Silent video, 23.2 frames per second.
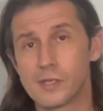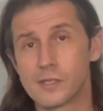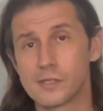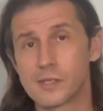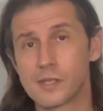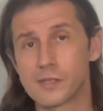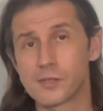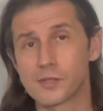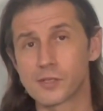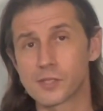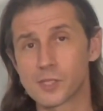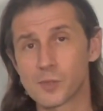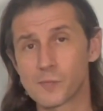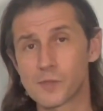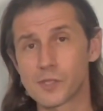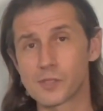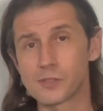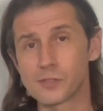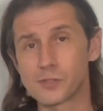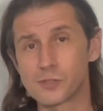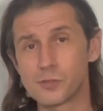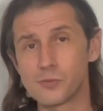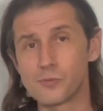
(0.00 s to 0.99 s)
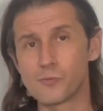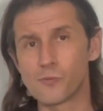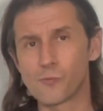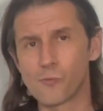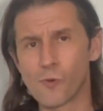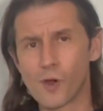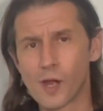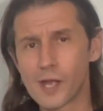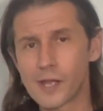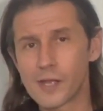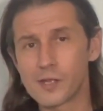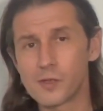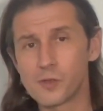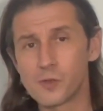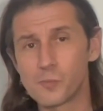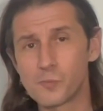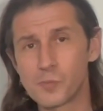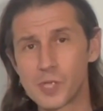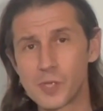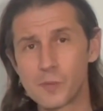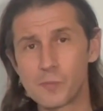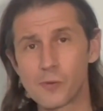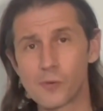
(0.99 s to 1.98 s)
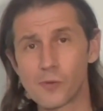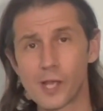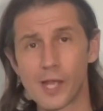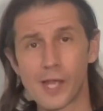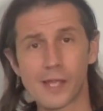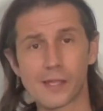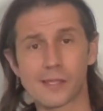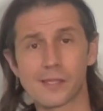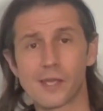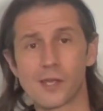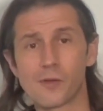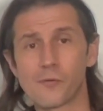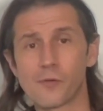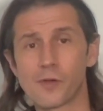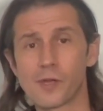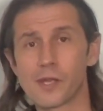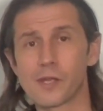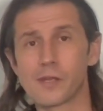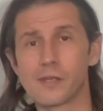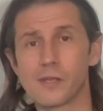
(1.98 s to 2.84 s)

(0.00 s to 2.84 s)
That there's something to why do people act that way?